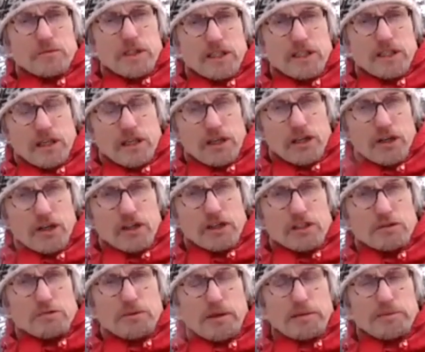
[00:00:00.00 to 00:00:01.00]
we
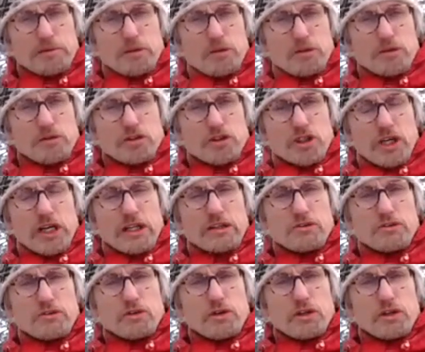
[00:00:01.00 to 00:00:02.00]
encourage people to train
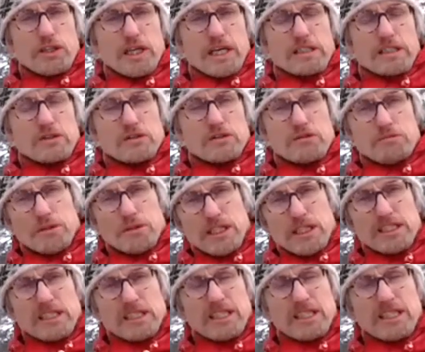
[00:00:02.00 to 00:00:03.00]
for ordination to
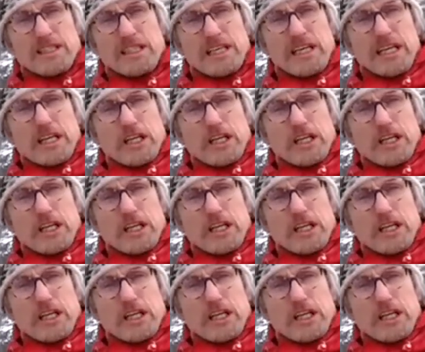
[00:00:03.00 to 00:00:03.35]
meet in